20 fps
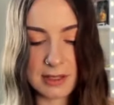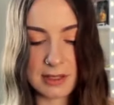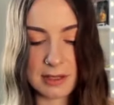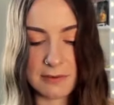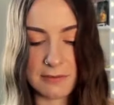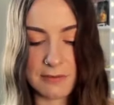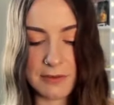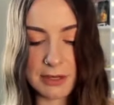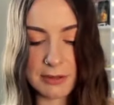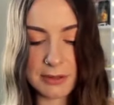
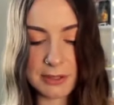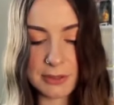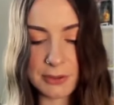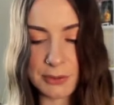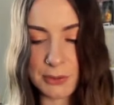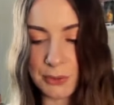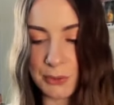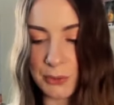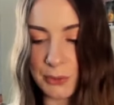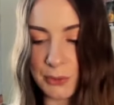Very
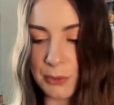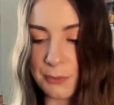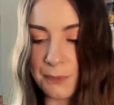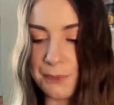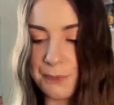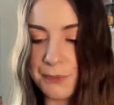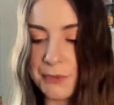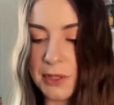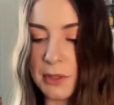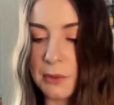cool.
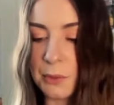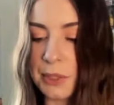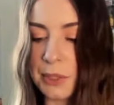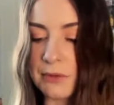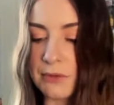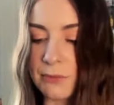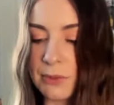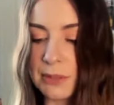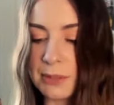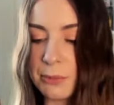We
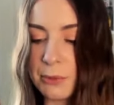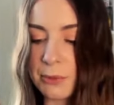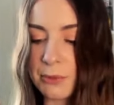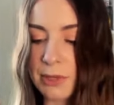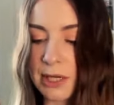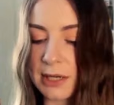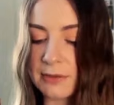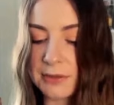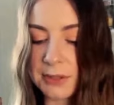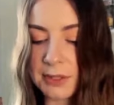have Rainbow
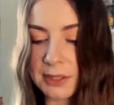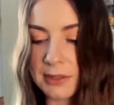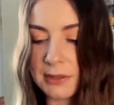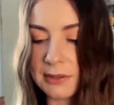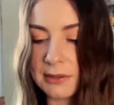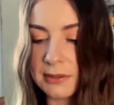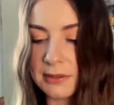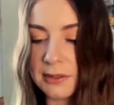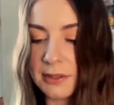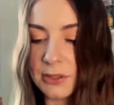Gravity,
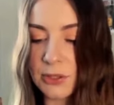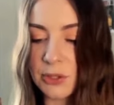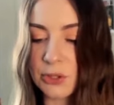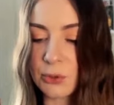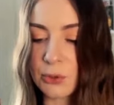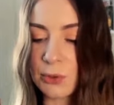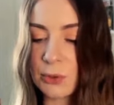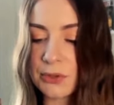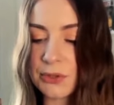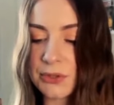
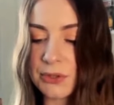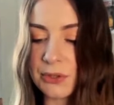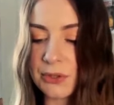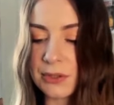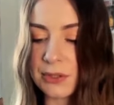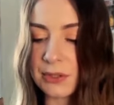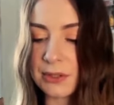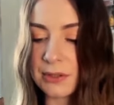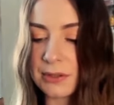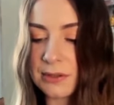Short
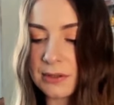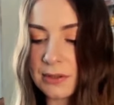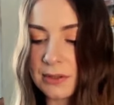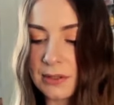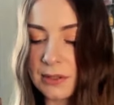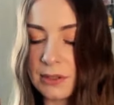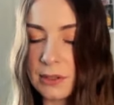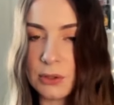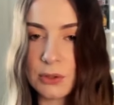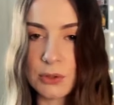Circuit,
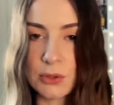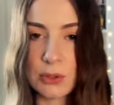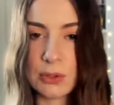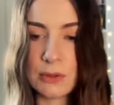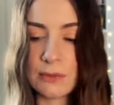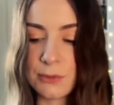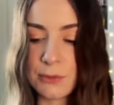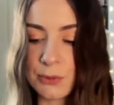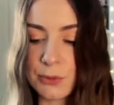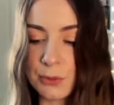Tour
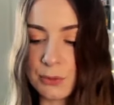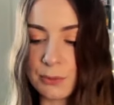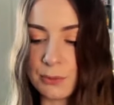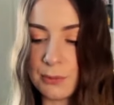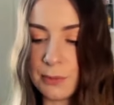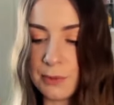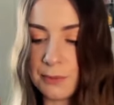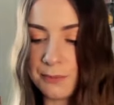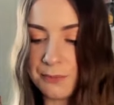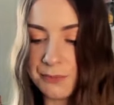of
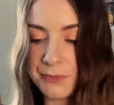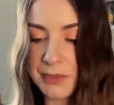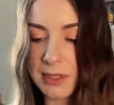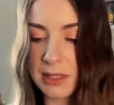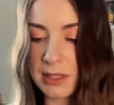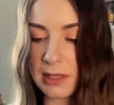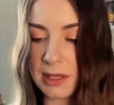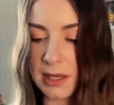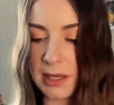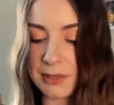Doom,
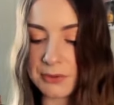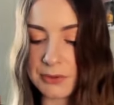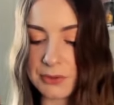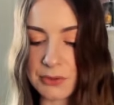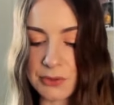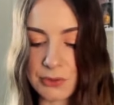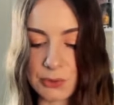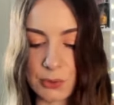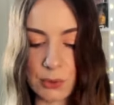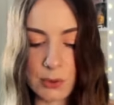and the
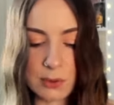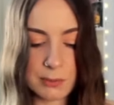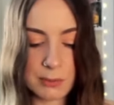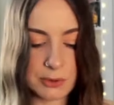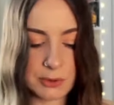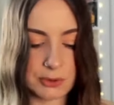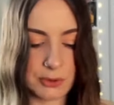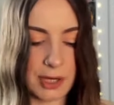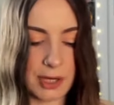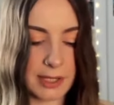Storm
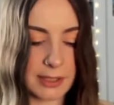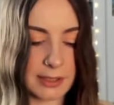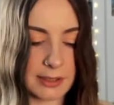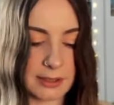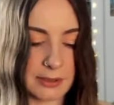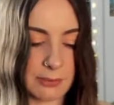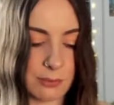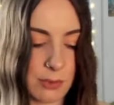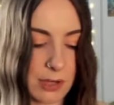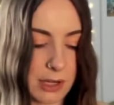
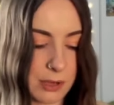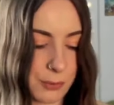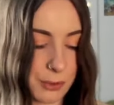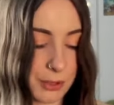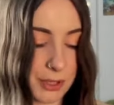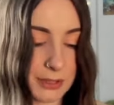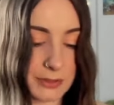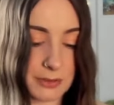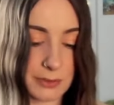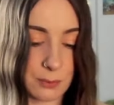Dragon. Wow, we're
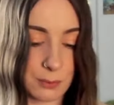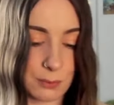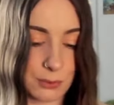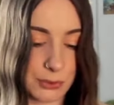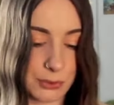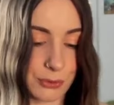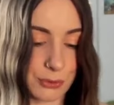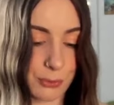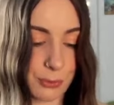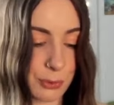getting some
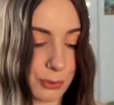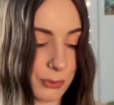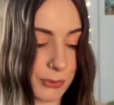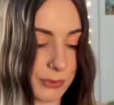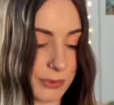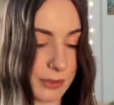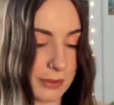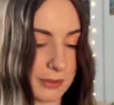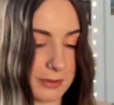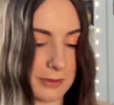really good pulls
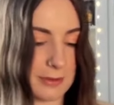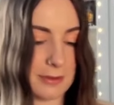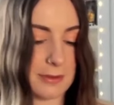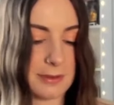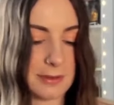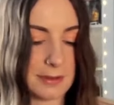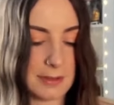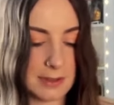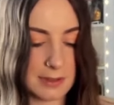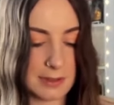now.
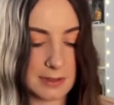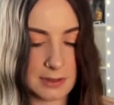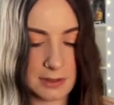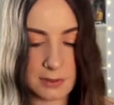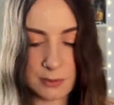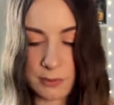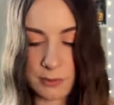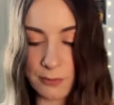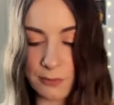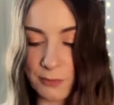
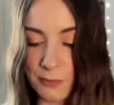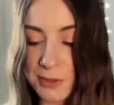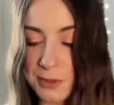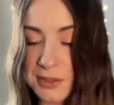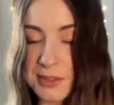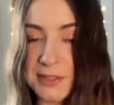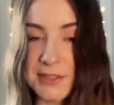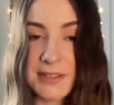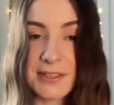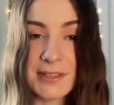We've
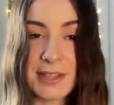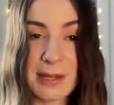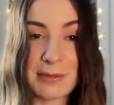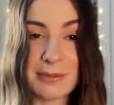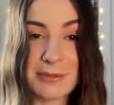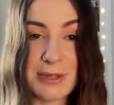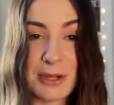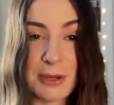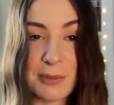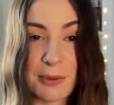really
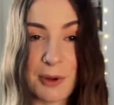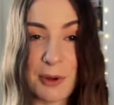stepped up.